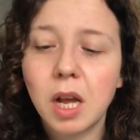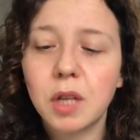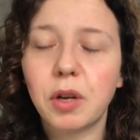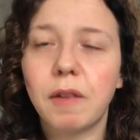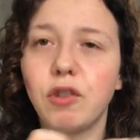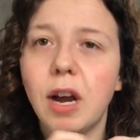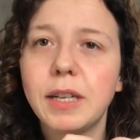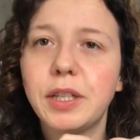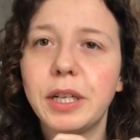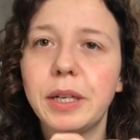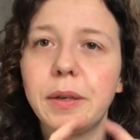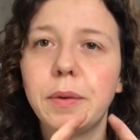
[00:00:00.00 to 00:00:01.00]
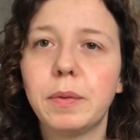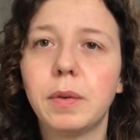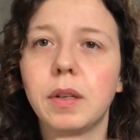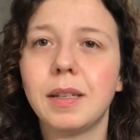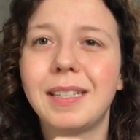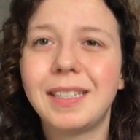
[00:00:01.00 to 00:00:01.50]
So I've tried
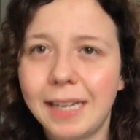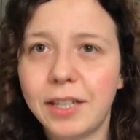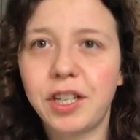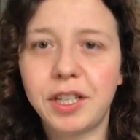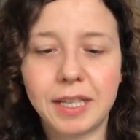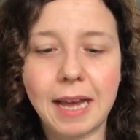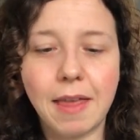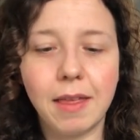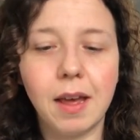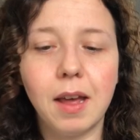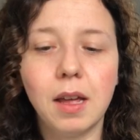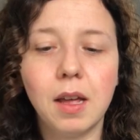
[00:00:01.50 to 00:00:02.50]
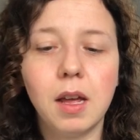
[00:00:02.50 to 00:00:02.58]
to stitch it together,